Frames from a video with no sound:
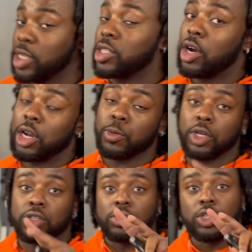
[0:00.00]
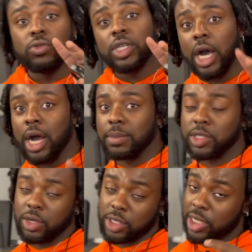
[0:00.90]
get started. We're gonna do 2 times.
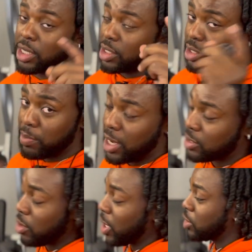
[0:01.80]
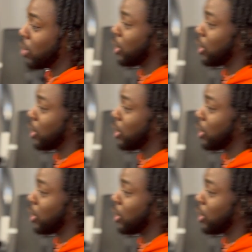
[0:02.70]
30 seconds is the best. Okay, so